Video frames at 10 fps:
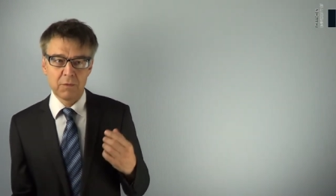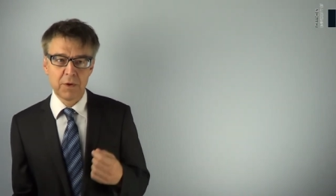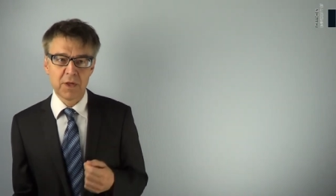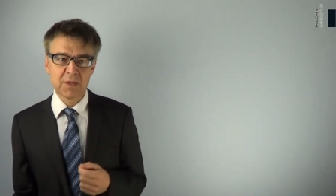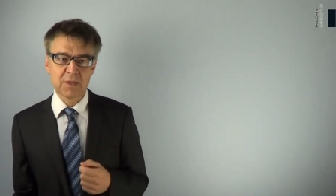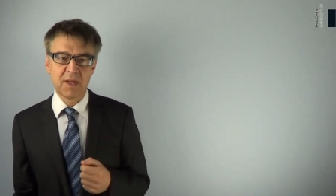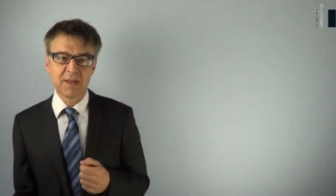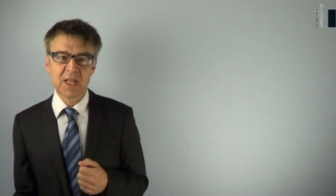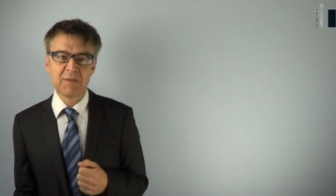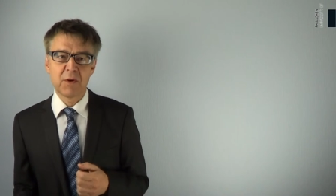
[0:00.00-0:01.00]
First,
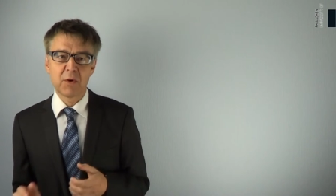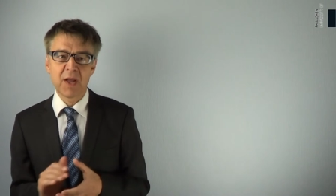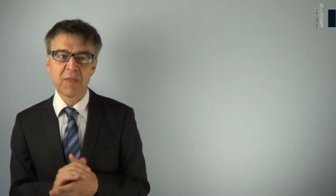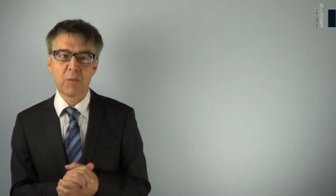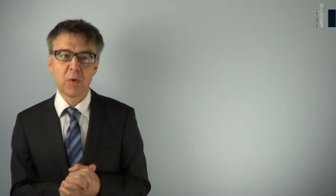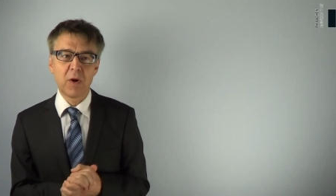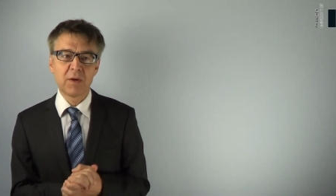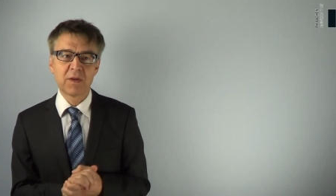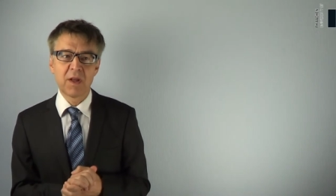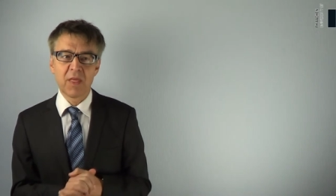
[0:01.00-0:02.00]
let's have a look at the
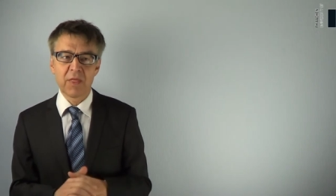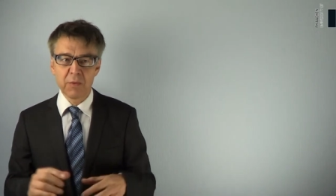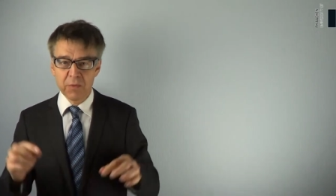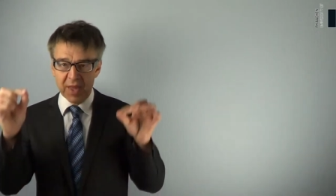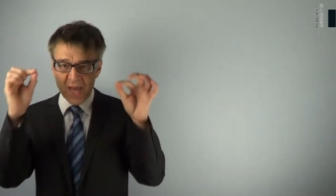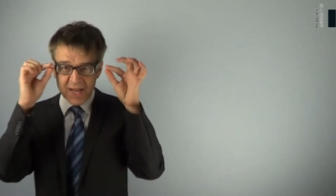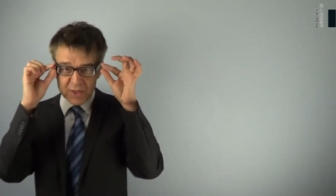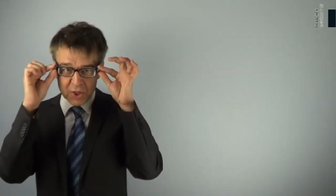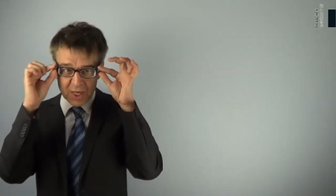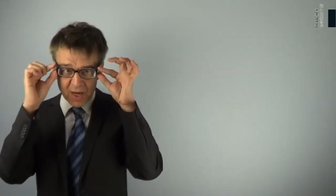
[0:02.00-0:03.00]
world through the
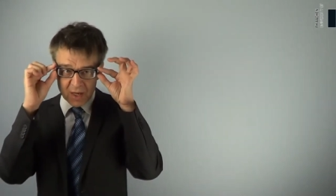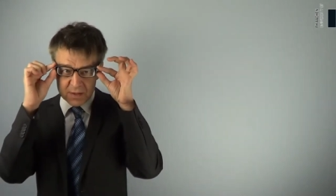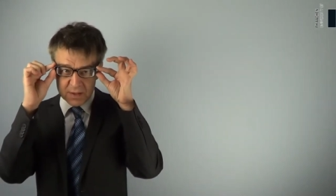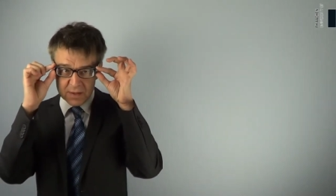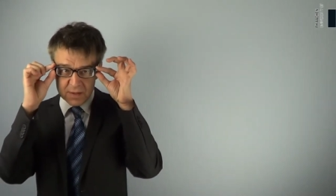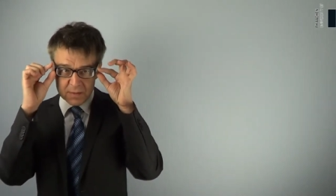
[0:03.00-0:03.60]
energy glasses.